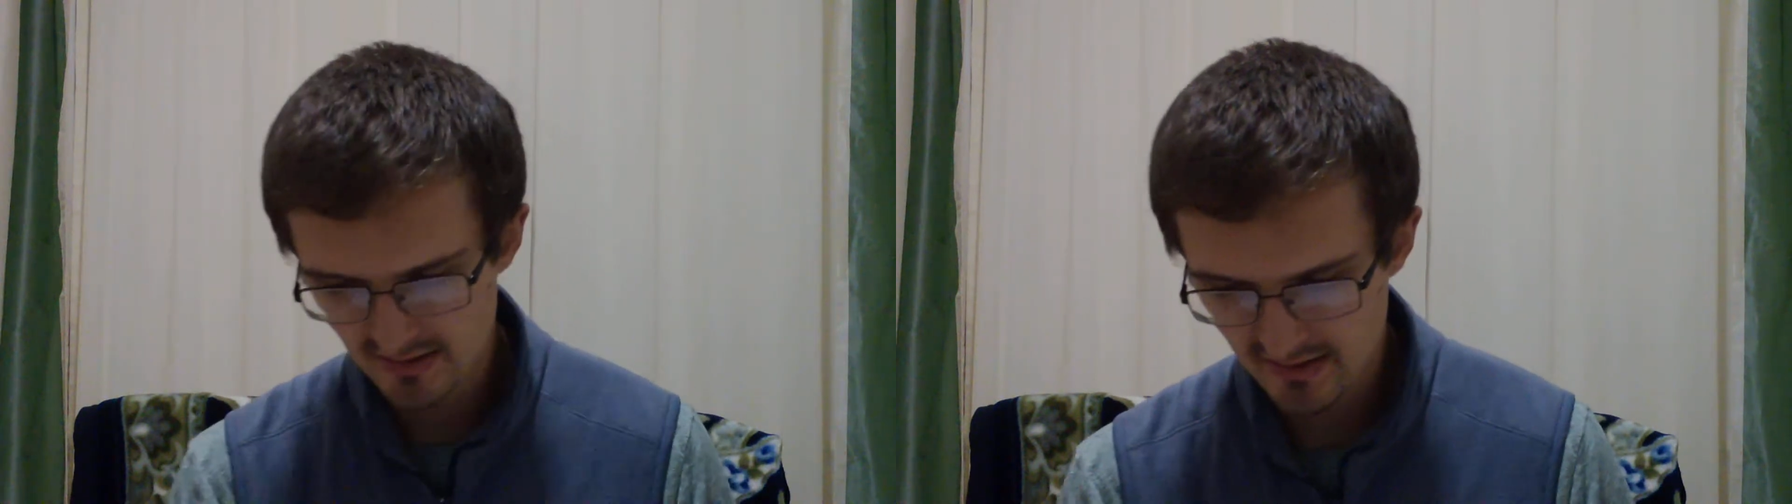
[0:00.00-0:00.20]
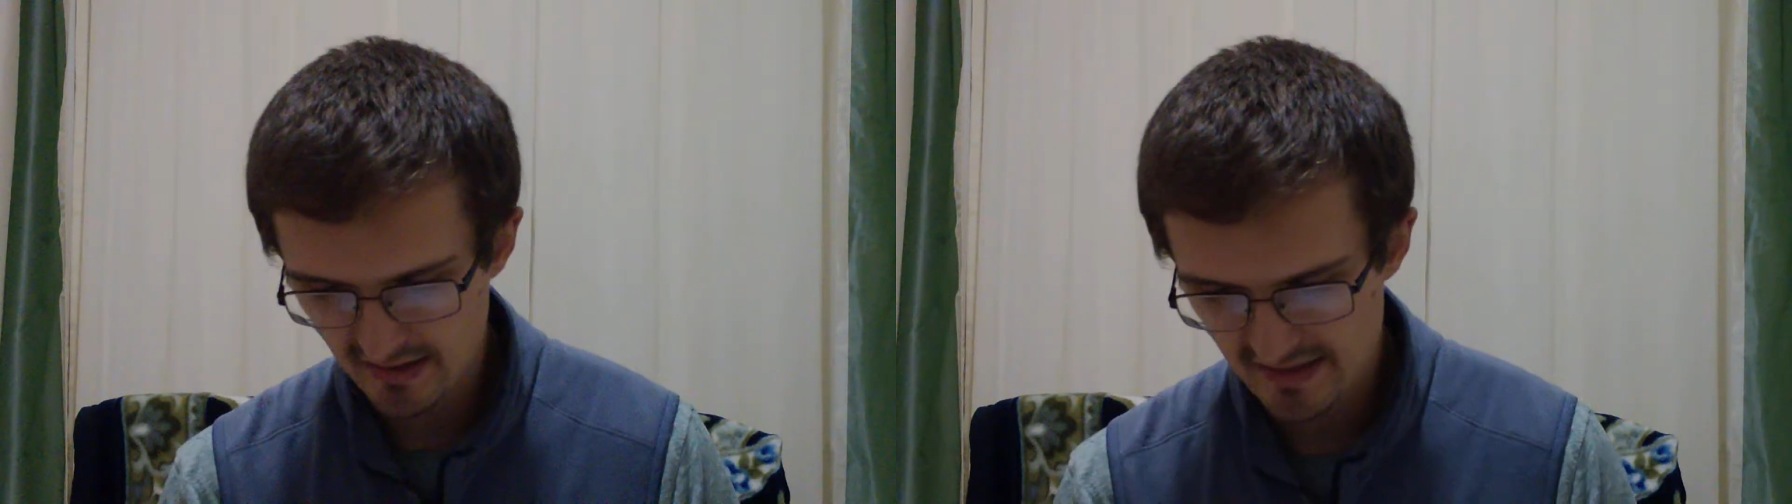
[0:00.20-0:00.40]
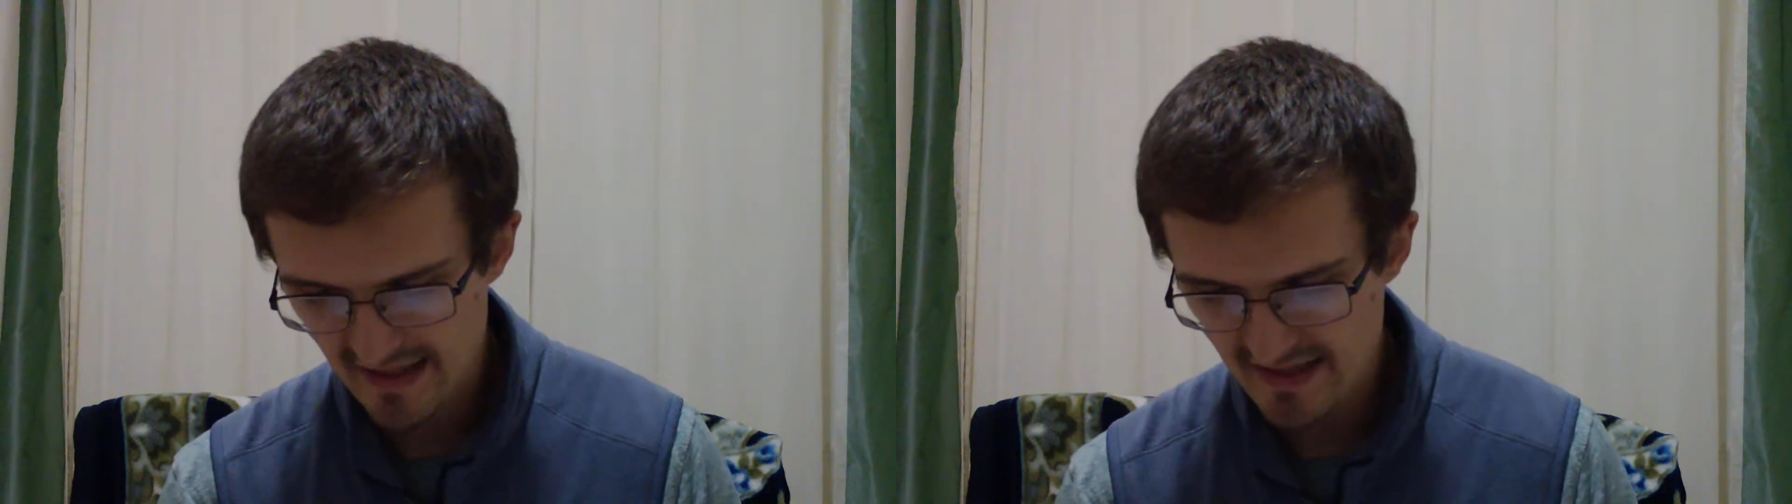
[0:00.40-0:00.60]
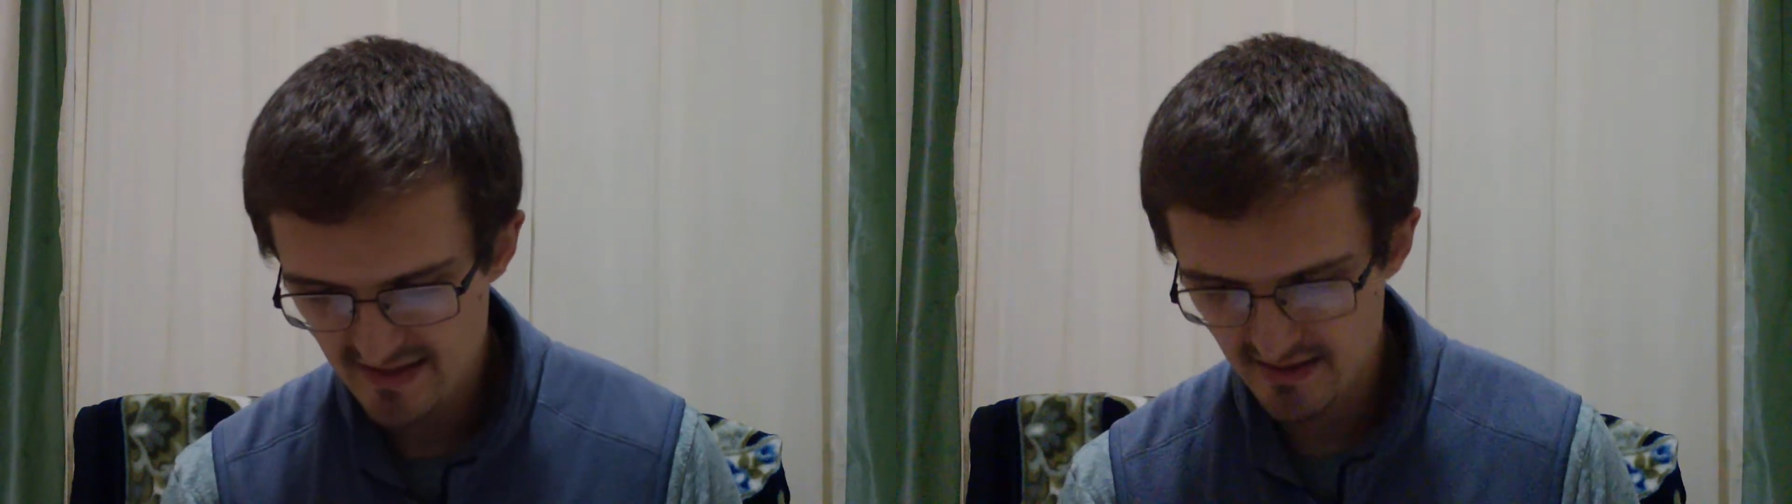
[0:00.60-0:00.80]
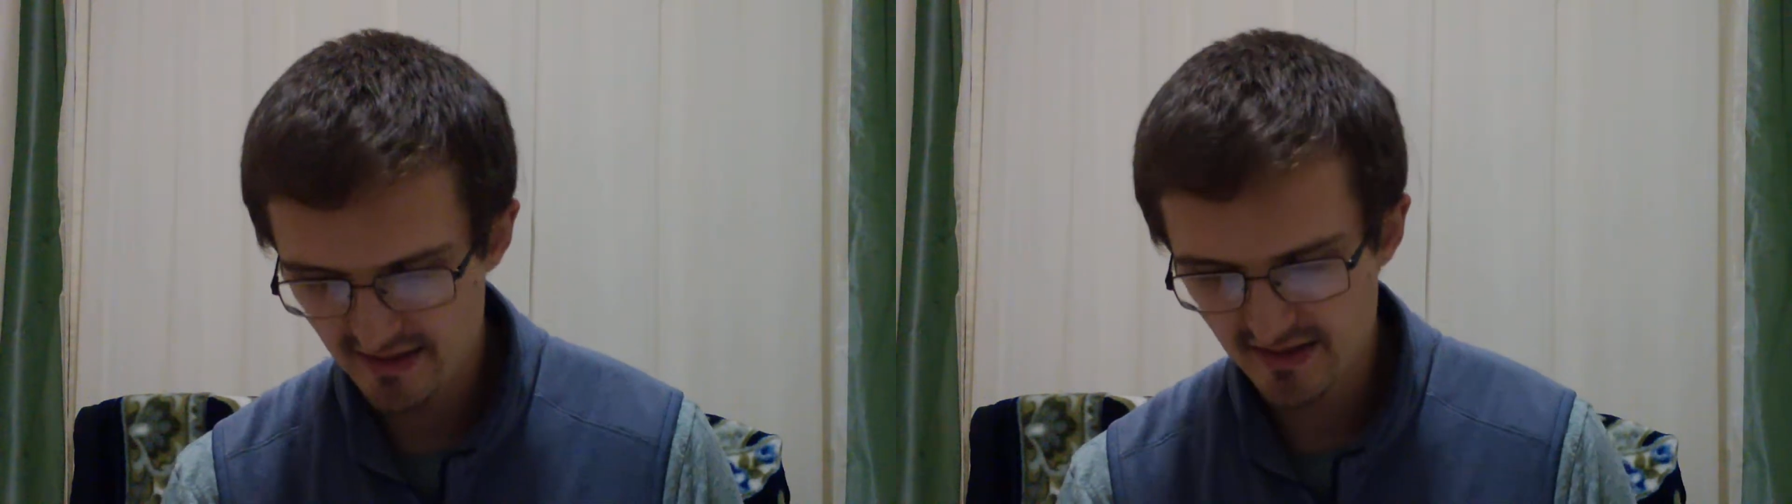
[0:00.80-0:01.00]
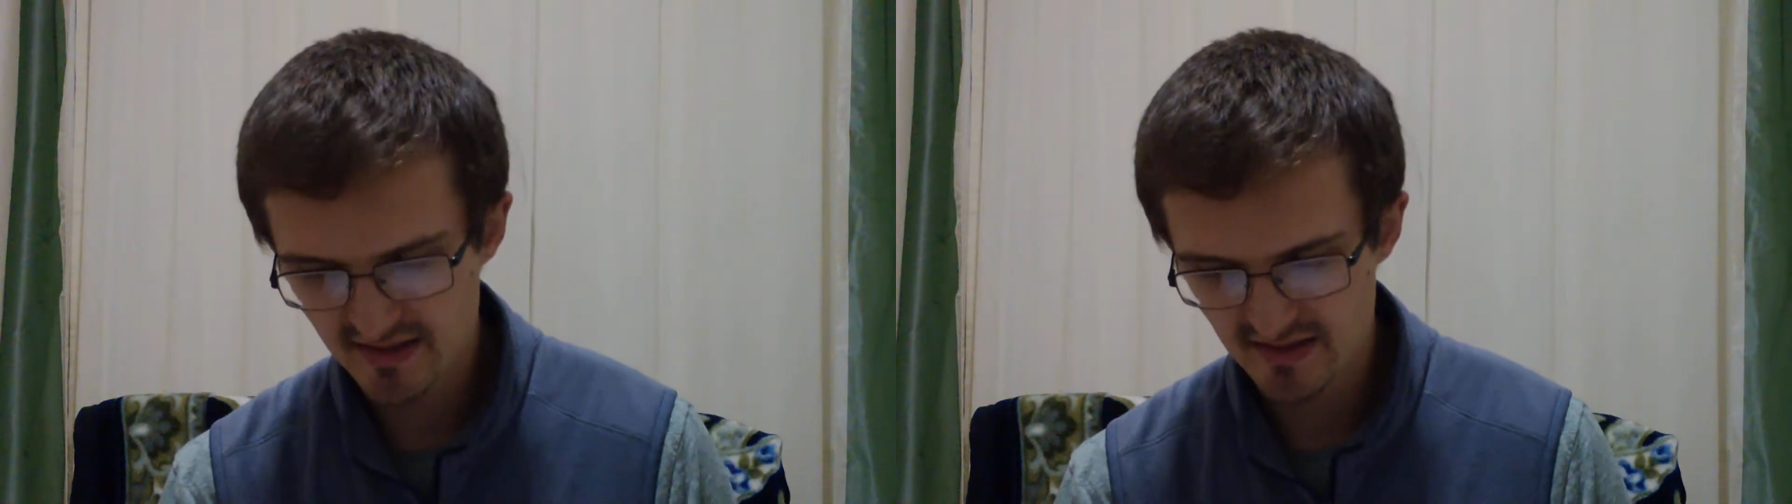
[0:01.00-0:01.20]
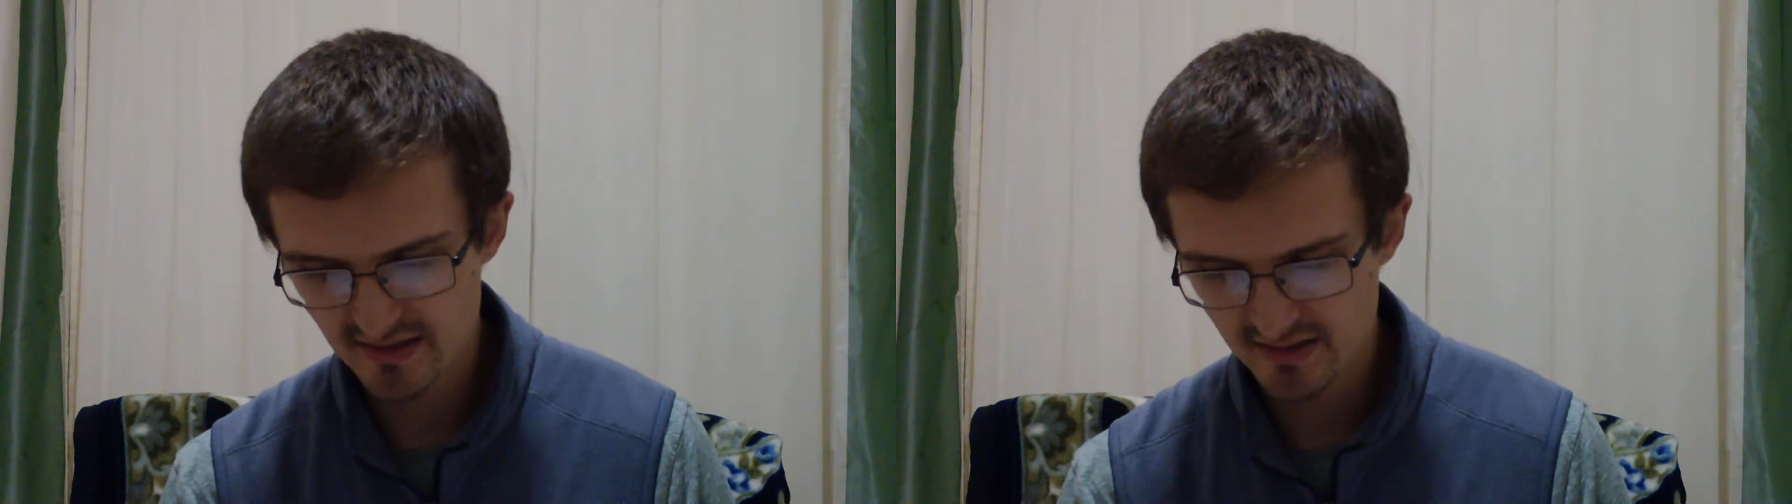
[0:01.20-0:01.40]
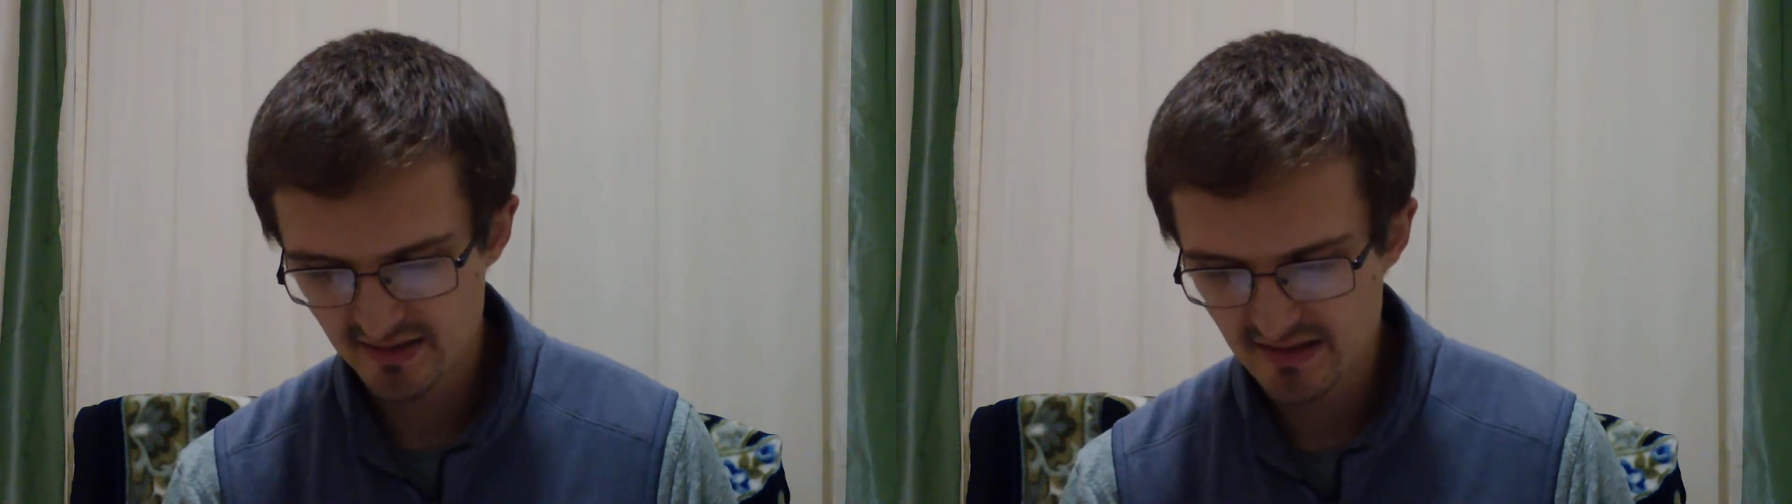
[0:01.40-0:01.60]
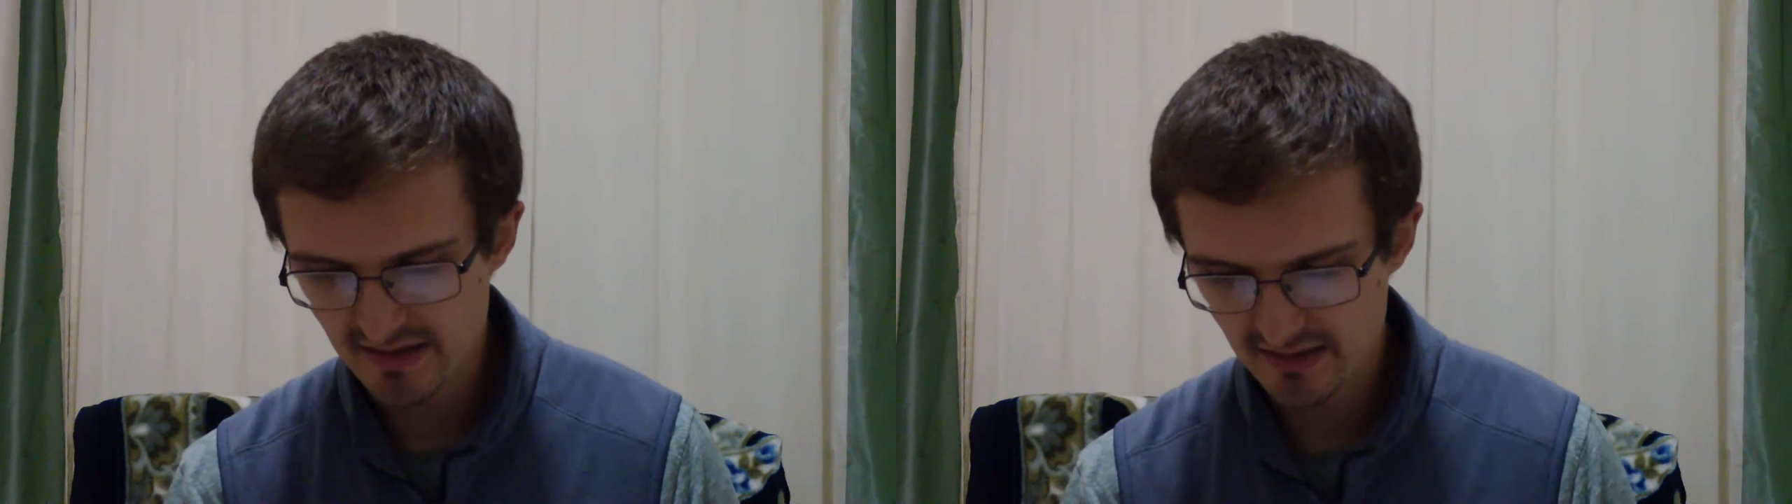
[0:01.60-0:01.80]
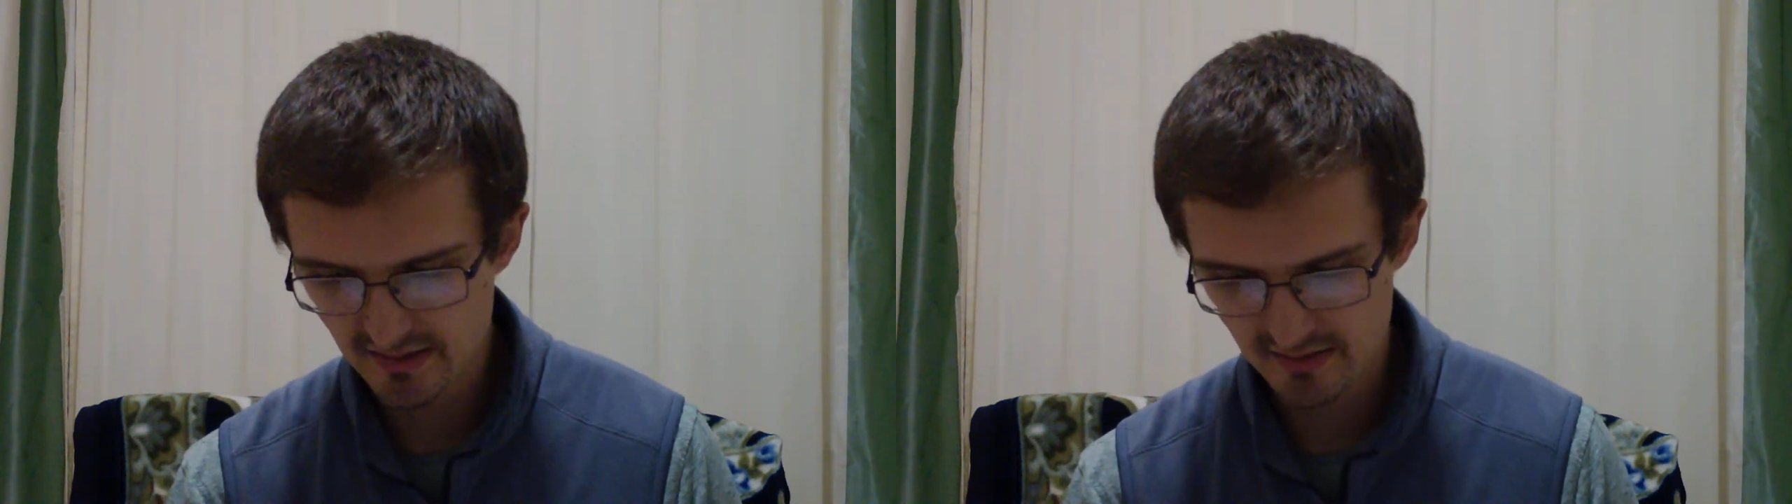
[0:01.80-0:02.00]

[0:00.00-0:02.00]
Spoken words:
Gaslighting is a technique